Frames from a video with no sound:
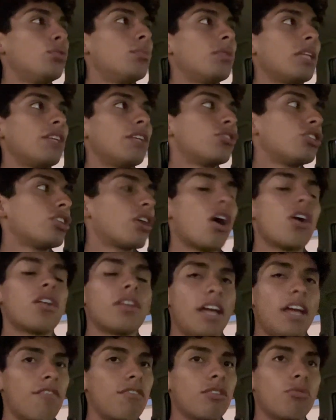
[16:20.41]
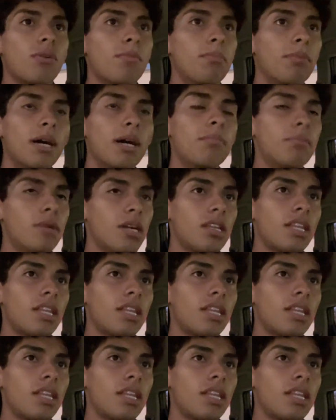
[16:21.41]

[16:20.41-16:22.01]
believe she called on everyone but me.